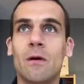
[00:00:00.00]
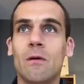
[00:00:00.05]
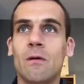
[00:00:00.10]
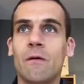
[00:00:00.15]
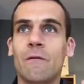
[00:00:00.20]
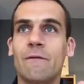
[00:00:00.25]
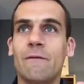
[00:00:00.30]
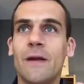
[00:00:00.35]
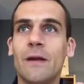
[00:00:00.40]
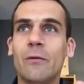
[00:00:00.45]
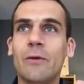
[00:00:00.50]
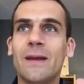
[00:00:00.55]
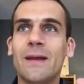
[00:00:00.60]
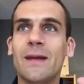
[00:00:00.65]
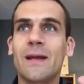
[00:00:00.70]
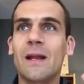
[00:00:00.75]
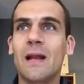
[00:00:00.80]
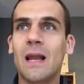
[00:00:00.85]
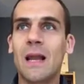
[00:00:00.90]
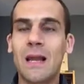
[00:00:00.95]

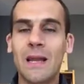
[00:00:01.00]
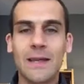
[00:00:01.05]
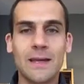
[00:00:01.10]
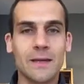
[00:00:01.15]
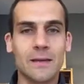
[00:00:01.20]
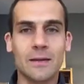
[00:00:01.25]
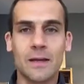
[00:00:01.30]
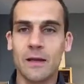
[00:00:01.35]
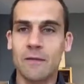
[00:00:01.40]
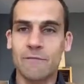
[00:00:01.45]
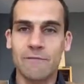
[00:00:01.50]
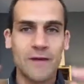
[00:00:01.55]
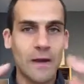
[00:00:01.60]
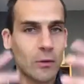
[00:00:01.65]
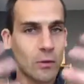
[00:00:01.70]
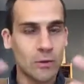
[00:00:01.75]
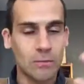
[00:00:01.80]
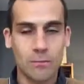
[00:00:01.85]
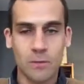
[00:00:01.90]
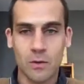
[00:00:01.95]
very clean
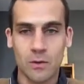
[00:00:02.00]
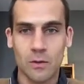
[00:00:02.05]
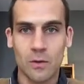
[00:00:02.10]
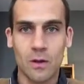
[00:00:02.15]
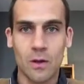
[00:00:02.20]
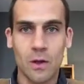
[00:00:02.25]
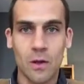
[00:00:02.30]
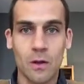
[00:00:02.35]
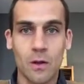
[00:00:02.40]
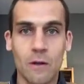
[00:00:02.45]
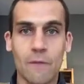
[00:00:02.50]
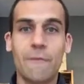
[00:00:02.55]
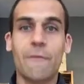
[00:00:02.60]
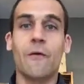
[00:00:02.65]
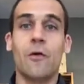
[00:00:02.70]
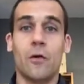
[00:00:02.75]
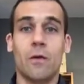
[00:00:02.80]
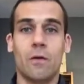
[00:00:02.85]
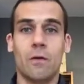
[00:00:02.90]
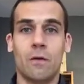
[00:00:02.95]
environment
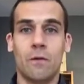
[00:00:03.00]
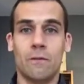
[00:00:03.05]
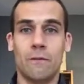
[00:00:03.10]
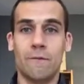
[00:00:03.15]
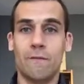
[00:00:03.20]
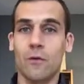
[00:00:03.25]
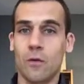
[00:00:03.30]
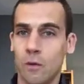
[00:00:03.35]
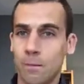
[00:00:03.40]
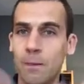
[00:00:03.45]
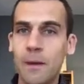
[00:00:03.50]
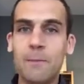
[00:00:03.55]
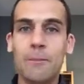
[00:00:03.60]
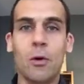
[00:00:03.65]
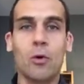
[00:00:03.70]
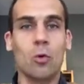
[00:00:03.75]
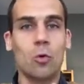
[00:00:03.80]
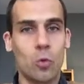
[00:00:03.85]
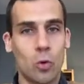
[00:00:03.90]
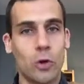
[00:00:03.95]
first for the people
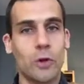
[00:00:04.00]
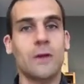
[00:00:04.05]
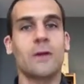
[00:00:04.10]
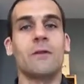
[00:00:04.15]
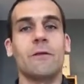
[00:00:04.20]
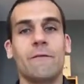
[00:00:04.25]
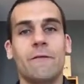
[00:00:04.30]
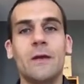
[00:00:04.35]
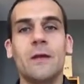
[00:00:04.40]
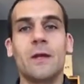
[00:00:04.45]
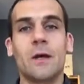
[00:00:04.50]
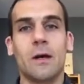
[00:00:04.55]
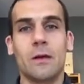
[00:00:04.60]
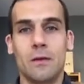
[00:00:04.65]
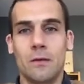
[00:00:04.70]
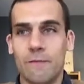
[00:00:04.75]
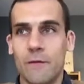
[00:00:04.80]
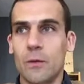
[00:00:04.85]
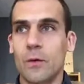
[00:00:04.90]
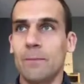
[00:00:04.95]
who work in the vineyard.
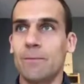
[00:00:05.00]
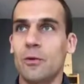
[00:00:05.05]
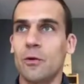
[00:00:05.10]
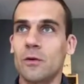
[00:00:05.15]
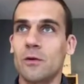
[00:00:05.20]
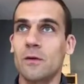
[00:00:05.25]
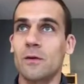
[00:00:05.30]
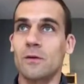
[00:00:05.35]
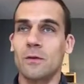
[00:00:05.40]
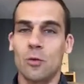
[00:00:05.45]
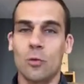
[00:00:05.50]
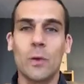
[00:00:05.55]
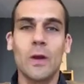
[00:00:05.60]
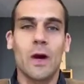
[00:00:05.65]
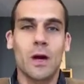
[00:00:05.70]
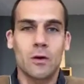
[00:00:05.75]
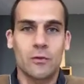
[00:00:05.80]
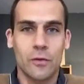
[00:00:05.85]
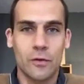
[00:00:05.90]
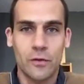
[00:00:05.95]
It's very important. We
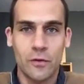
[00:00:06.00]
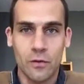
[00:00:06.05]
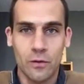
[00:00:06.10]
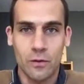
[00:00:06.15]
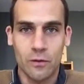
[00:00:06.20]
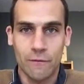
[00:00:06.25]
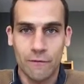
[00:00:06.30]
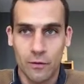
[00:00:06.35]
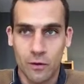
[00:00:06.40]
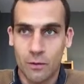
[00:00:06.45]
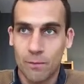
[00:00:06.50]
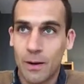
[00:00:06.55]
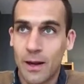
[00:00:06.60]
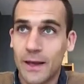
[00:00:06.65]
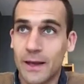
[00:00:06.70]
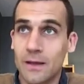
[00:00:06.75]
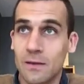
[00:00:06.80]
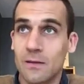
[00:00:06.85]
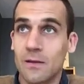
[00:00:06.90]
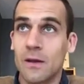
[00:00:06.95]
are concerned in the first
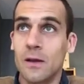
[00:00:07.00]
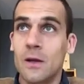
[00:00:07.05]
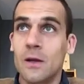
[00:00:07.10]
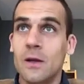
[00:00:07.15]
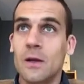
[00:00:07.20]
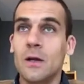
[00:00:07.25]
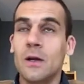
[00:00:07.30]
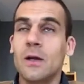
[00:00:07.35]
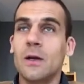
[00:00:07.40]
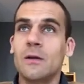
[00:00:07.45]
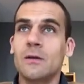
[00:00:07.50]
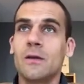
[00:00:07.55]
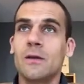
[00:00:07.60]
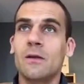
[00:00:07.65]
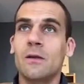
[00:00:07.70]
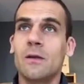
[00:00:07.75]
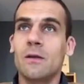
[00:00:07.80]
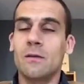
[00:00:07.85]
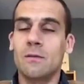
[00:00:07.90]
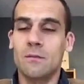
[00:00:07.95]
place.
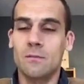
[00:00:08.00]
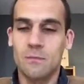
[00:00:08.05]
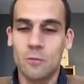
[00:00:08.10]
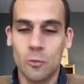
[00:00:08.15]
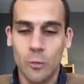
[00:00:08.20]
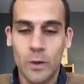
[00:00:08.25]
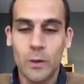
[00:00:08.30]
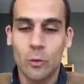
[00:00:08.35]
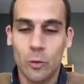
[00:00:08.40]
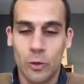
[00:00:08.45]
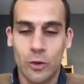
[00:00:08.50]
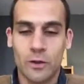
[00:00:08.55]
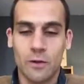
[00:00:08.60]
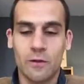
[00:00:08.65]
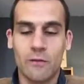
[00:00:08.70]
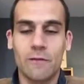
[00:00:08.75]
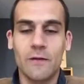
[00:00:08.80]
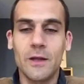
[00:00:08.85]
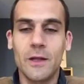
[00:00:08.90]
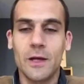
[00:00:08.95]
We work in
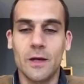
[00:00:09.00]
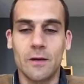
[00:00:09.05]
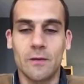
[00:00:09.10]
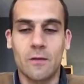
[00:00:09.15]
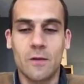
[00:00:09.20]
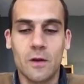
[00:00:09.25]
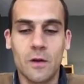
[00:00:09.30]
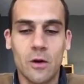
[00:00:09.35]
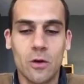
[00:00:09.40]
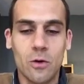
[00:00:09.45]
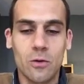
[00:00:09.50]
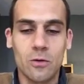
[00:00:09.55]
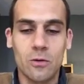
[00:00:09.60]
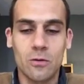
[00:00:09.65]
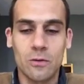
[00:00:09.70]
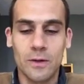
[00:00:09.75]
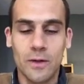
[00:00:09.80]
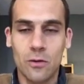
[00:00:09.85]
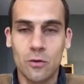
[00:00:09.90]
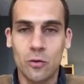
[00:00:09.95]
the vineyard, so
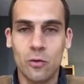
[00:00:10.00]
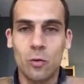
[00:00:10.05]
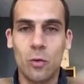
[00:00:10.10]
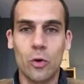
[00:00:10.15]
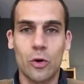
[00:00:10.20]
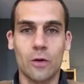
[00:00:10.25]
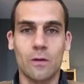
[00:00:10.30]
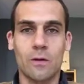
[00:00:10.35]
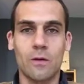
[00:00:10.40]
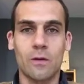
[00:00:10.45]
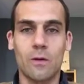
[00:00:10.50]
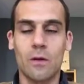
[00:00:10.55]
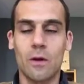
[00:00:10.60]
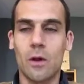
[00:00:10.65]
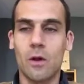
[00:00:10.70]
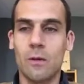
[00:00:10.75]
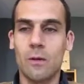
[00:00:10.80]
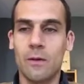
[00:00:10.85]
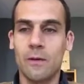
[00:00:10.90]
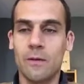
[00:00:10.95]
is
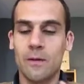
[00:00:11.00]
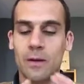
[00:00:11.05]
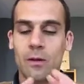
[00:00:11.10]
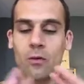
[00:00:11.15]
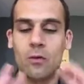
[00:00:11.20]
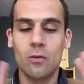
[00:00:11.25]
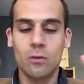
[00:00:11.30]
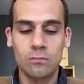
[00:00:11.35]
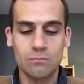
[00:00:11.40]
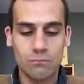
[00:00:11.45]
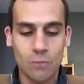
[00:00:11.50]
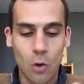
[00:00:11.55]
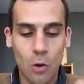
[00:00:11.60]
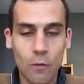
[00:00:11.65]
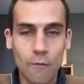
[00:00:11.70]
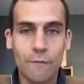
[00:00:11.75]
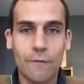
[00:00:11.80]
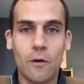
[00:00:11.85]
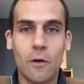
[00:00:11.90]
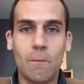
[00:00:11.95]
to
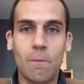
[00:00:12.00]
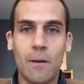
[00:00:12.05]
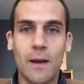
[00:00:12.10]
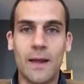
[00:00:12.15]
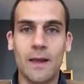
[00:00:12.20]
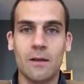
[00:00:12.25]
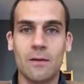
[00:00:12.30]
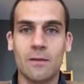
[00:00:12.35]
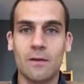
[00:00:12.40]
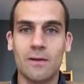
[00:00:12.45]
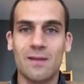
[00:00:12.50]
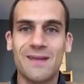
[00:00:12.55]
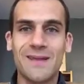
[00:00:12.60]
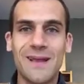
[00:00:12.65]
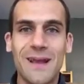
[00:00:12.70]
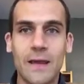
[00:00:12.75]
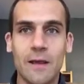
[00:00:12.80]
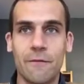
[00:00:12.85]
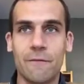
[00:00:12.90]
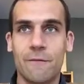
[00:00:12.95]
offer a place
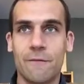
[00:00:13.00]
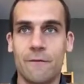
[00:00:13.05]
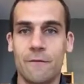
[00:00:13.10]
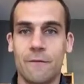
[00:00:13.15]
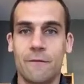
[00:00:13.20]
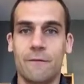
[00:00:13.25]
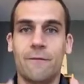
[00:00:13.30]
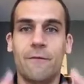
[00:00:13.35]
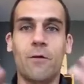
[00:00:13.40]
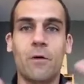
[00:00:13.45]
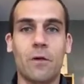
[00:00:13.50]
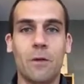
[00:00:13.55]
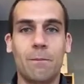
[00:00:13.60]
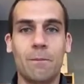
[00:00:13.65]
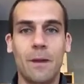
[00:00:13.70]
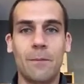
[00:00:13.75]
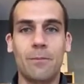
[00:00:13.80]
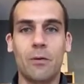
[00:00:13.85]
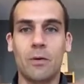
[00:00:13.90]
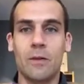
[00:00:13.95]
safe for the
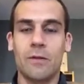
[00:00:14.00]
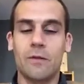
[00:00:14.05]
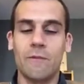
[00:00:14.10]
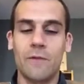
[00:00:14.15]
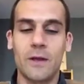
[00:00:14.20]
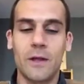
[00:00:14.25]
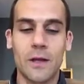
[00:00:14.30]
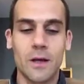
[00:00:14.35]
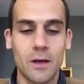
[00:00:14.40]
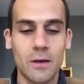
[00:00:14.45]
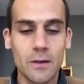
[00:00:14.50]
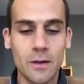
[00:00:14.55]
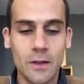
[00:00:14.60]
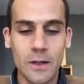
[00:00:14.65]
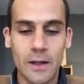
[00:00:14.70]
people in the vineyard.